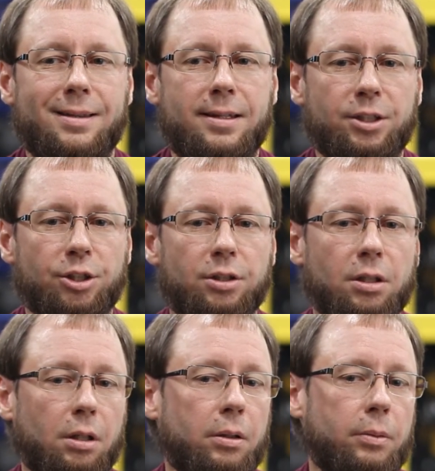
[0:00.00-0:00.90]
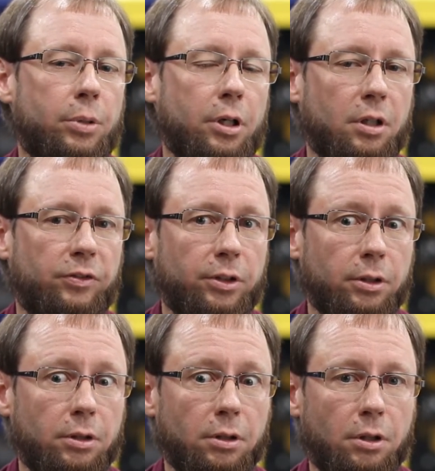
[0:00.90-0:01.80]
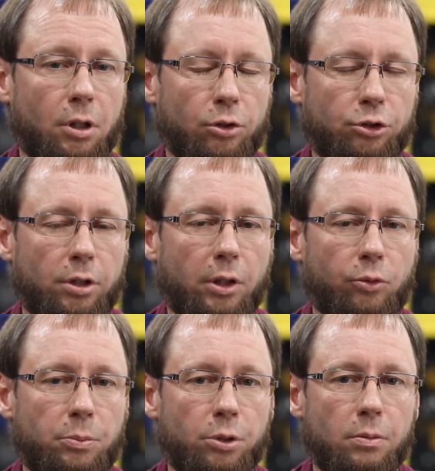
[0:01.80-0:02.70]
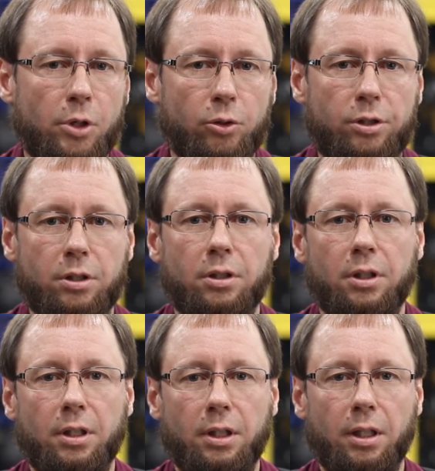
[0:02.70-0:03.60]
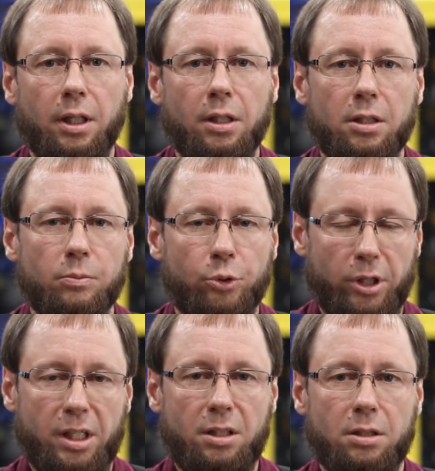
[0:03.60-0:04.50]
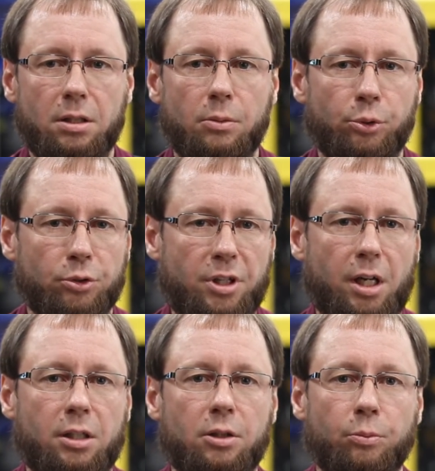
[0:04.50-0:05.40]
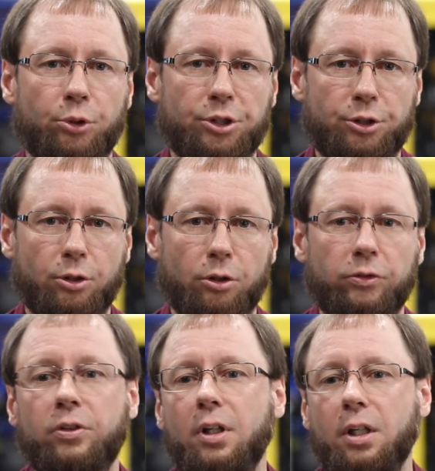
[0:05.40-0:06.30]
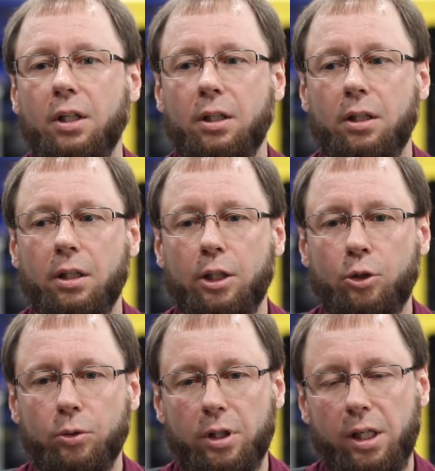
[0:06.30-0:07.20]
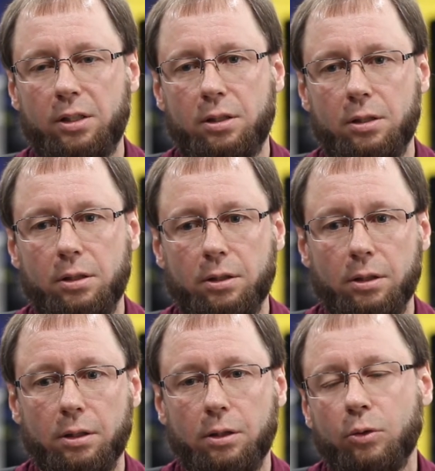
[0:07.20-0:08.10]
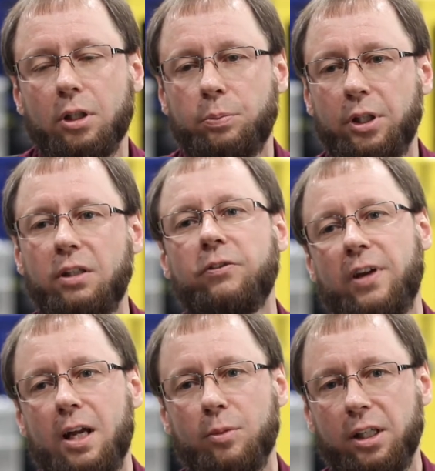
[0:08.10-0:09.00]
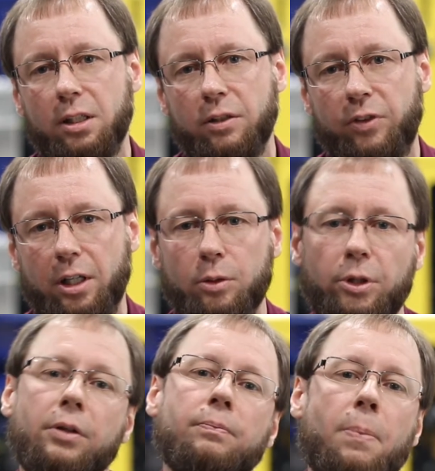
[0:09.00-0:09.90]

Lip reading: this is a part of the culture that we promote and embrace, protect, and preserve, and it creates a great big family environment.